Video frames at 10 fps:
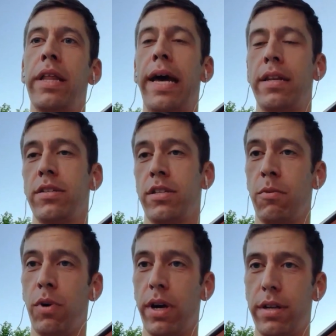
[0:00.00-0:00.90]
that to
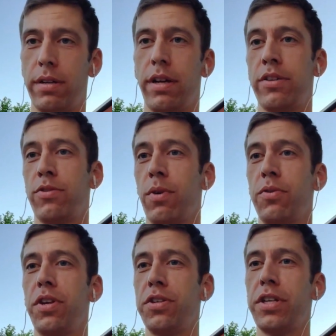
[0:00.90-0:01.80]
someone as a
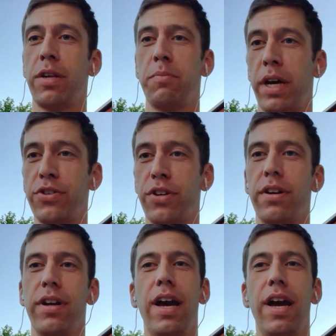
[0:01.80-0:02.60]
roasted chicken picture.